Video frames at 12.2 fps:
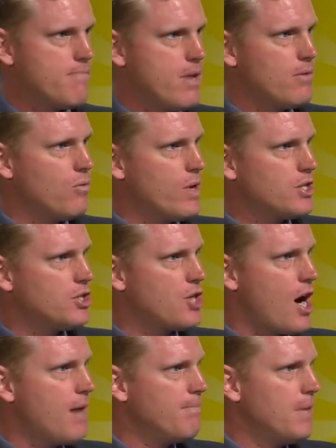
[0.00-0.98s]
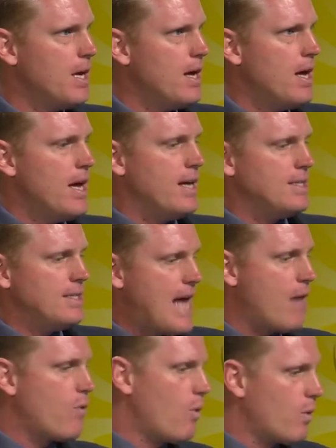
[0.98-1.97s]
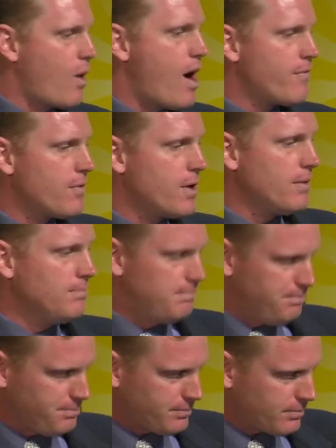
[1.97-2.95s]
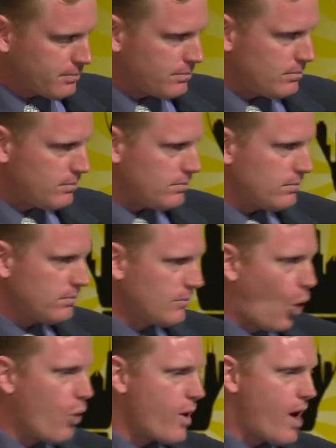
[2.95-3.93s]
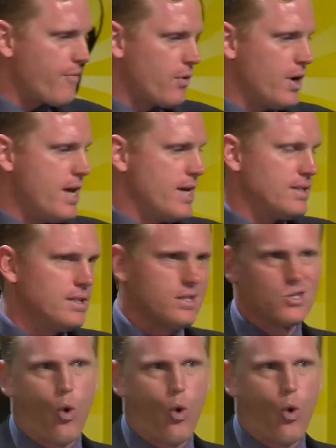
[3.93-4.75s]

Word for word: minimum wage job? Is that what we're offering? Or we're offering this. This is